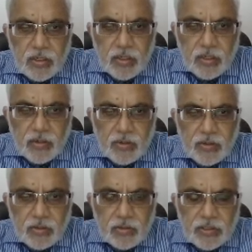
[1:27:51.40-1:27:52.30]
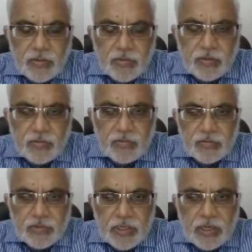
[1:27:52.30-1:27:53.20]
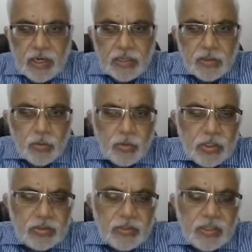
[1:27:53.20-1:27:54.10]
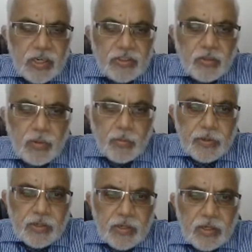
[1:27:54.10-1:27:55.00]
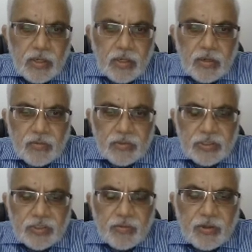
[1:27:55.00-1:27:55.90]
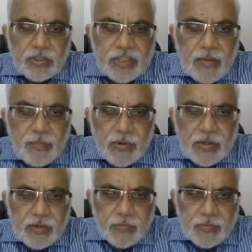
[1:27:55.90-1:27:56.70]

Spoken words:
they are the owners of the intellectual property, which is the word champagne.